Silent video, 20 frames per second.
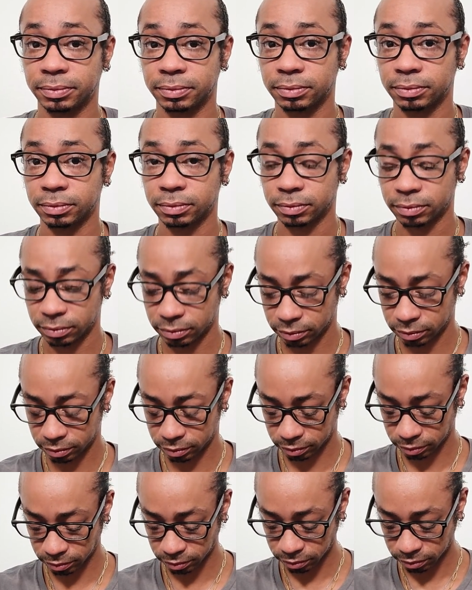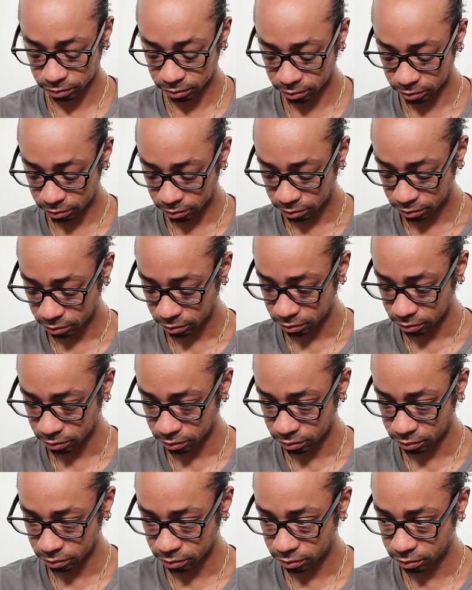
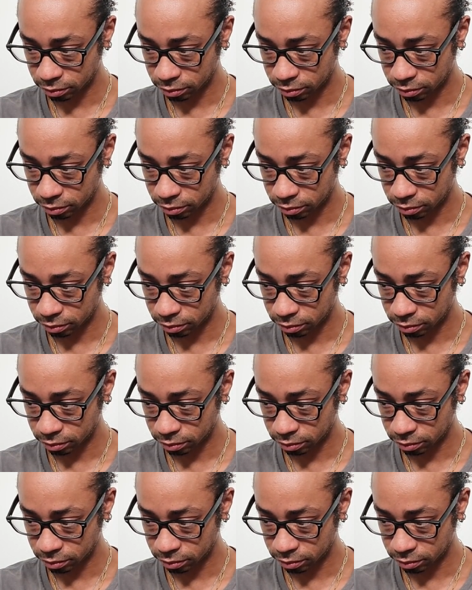Nothing is said.